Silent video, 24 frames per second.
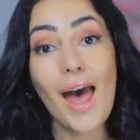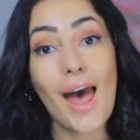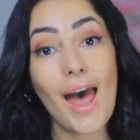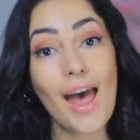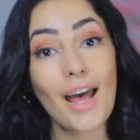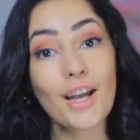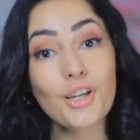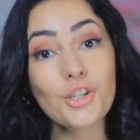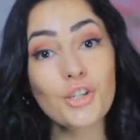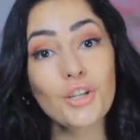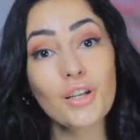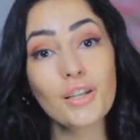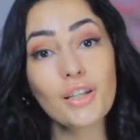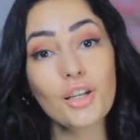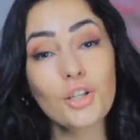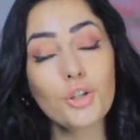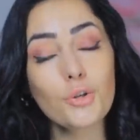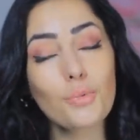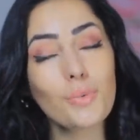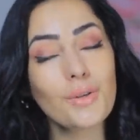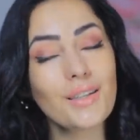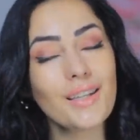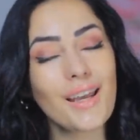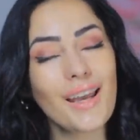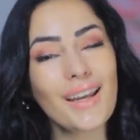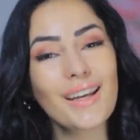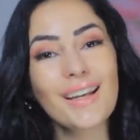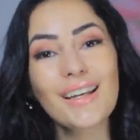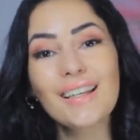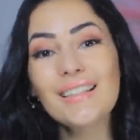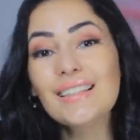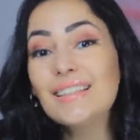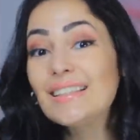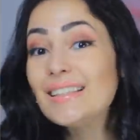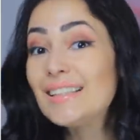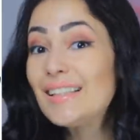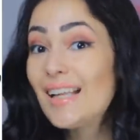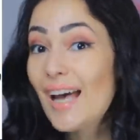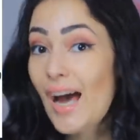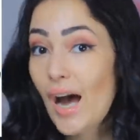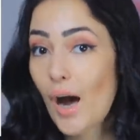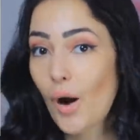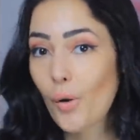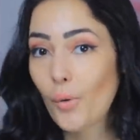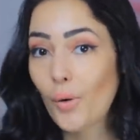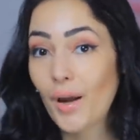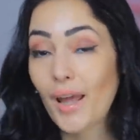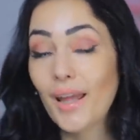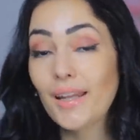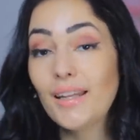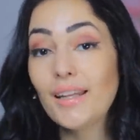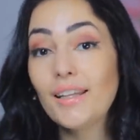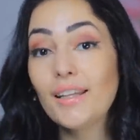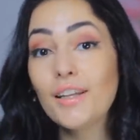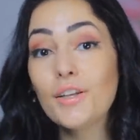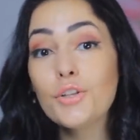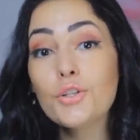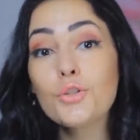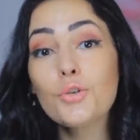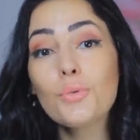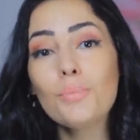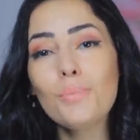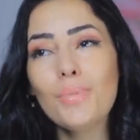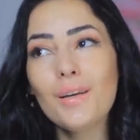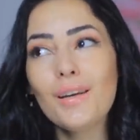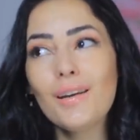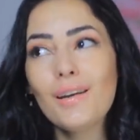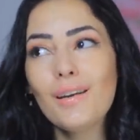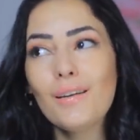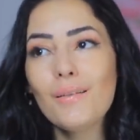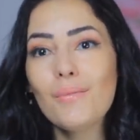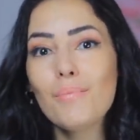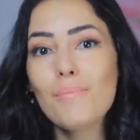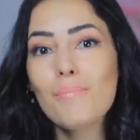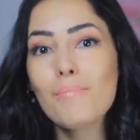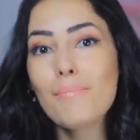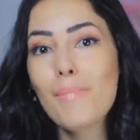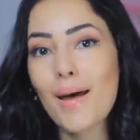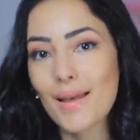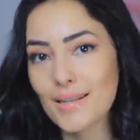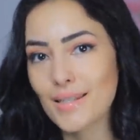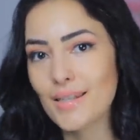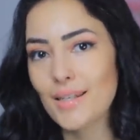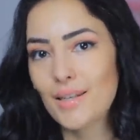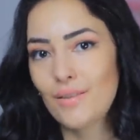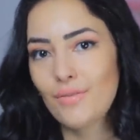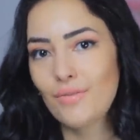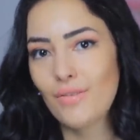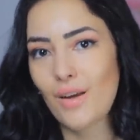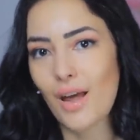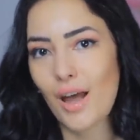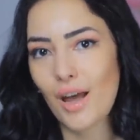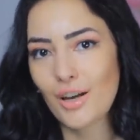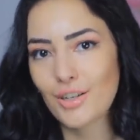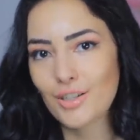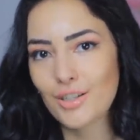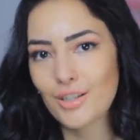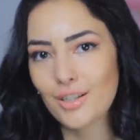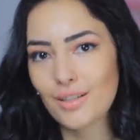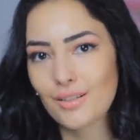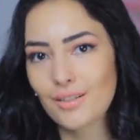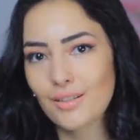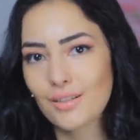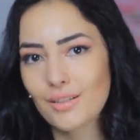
action needs to be taken now, and it needs to be massive action.